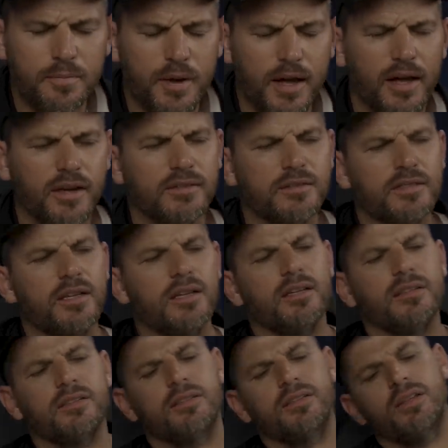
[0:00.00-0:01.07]

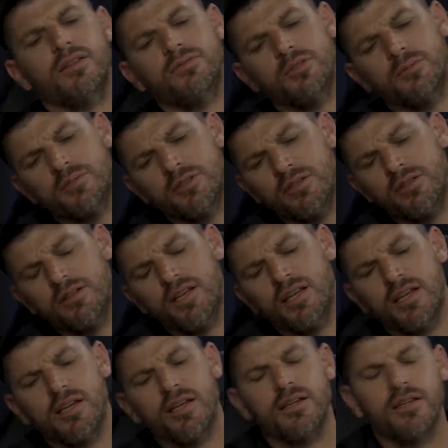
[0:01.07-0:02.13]
Backside Kick flipped into
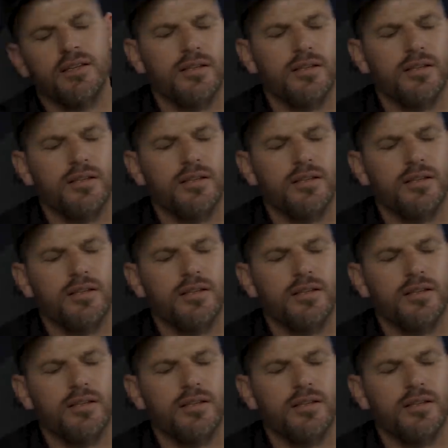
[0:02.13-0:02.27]
that.